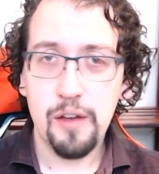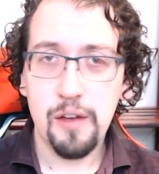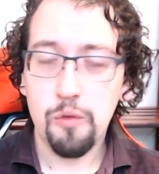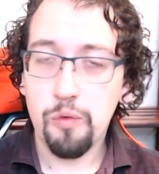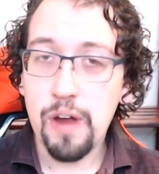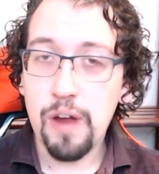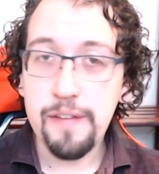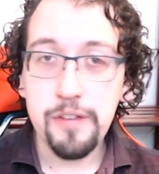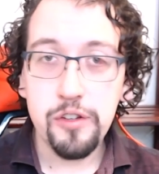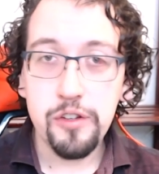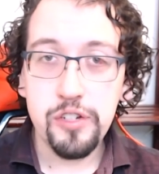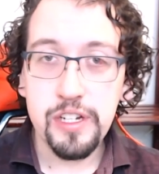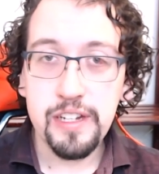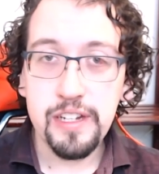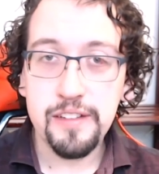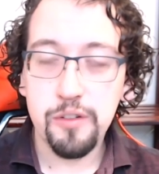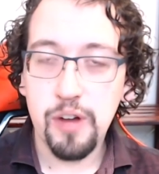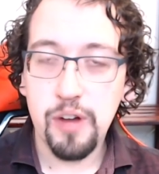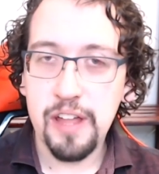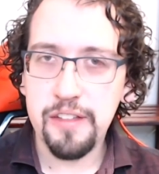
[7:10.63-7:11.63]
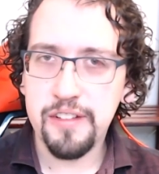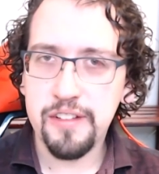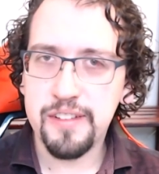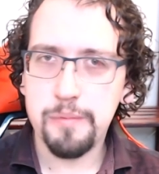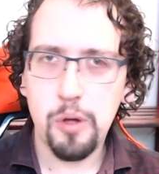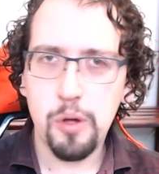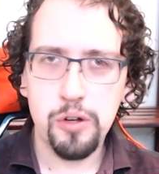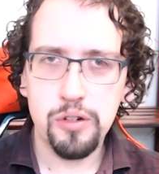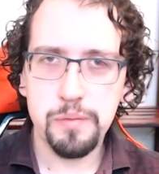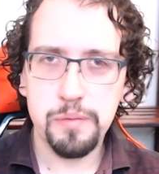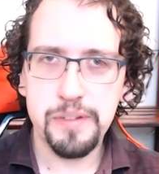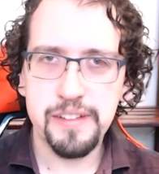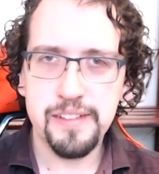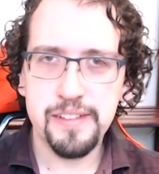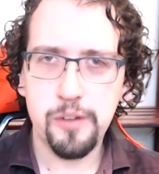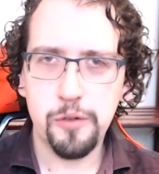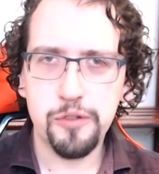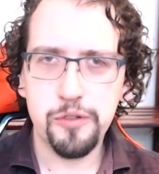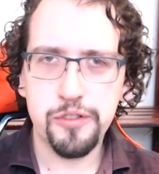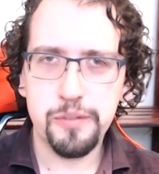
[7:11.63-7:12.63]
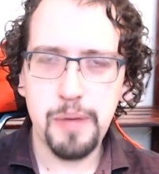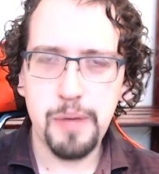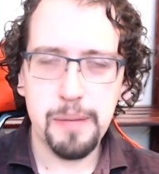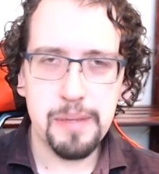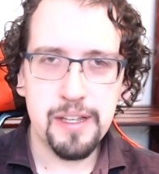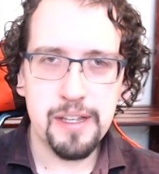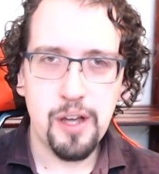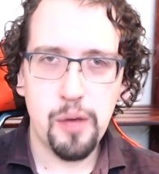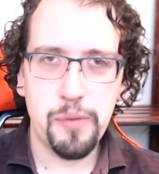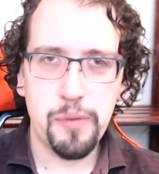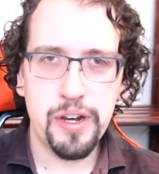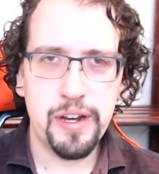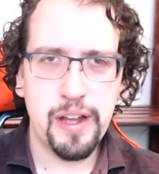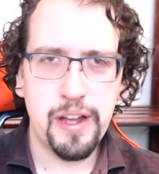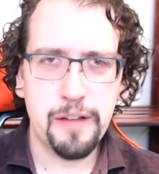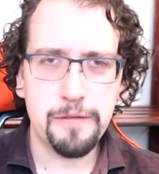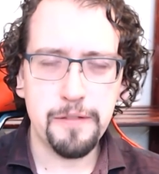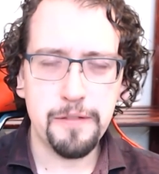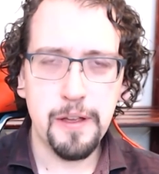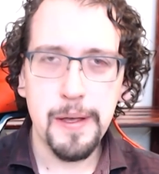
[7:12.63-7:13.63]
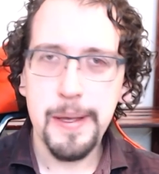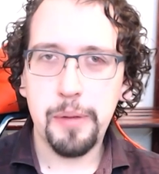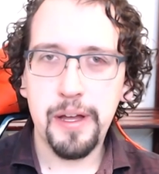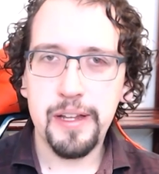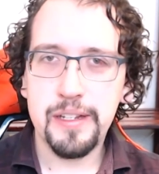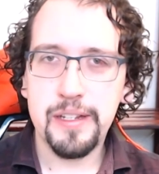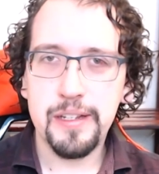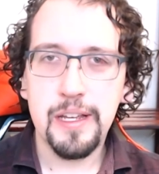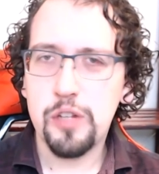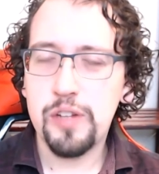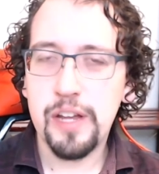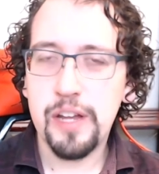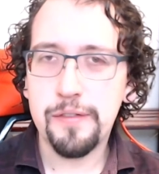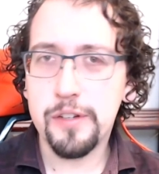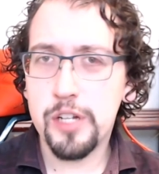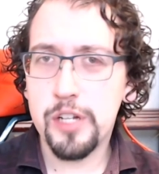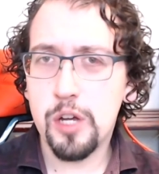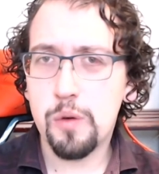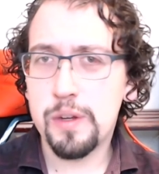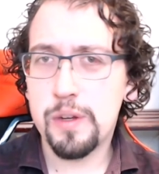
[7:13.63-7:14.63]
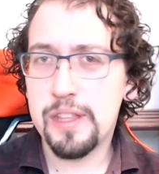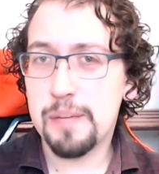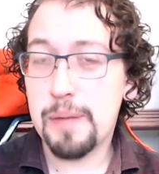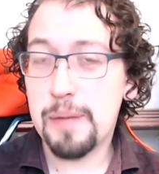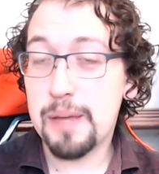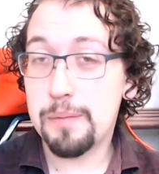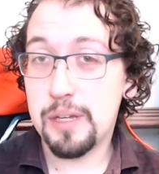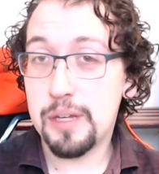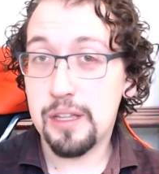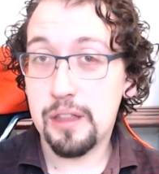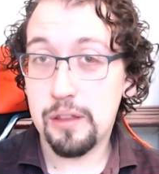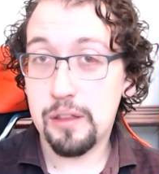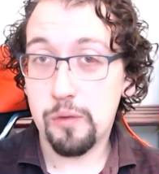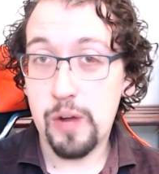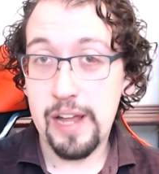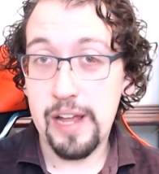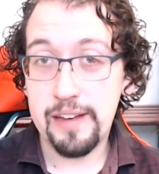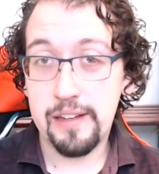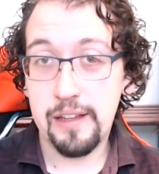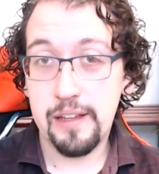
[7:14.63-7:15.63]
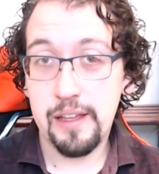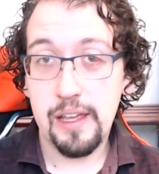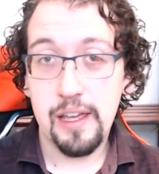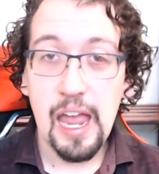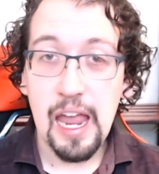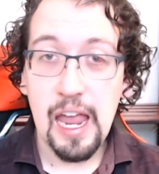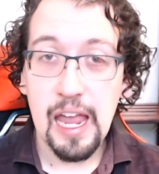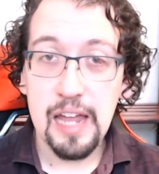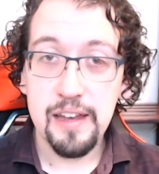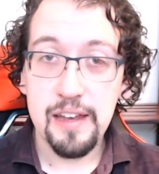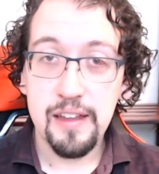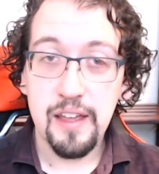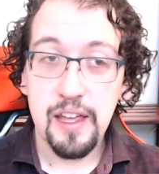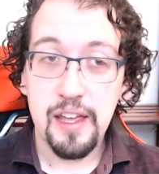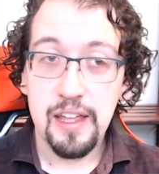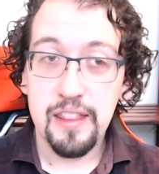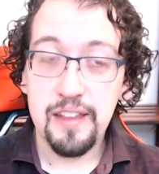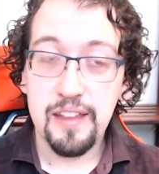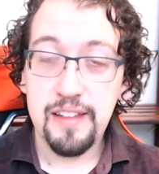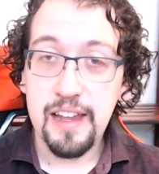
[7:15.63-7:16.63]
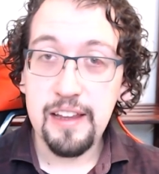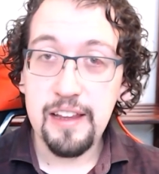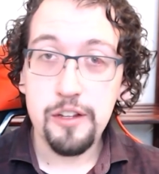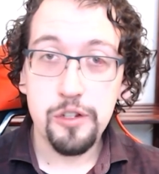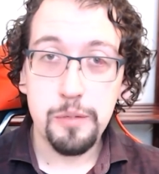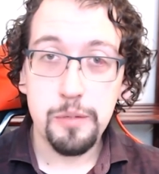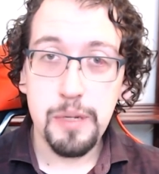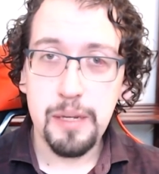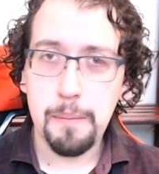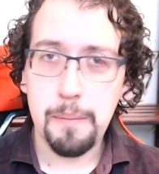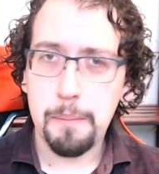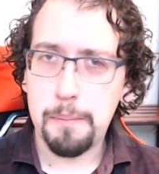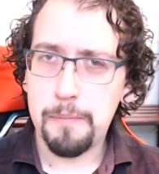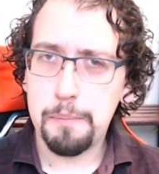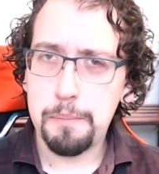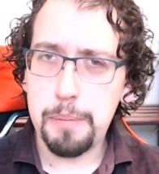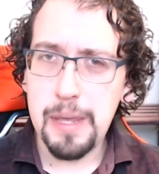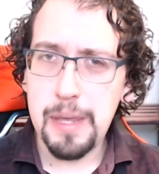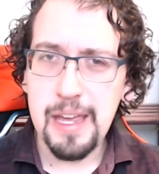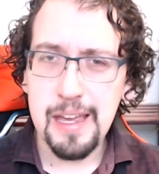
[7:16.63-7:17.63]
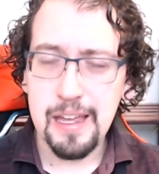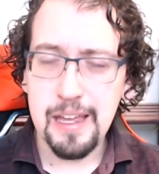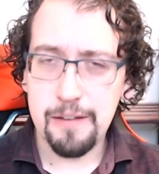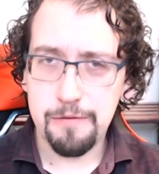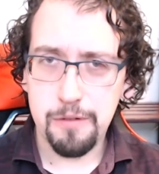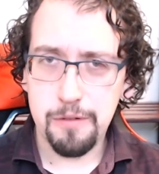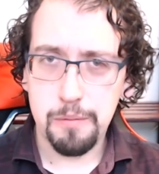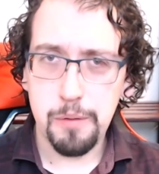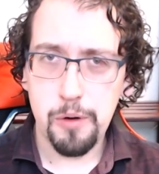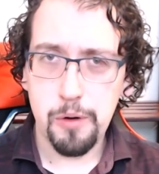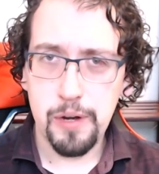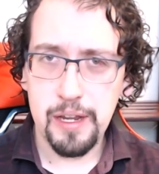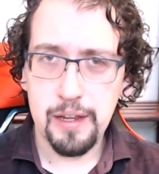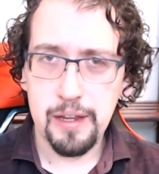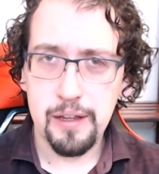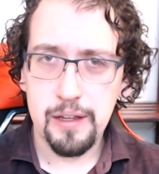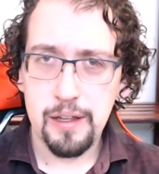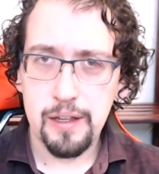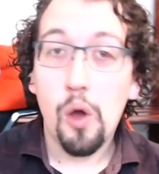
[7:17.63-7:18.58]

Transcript: Refugees or other small groups of soldiers might be common enough, but you never know when they might be a threat, and the setting should be big and foreboding.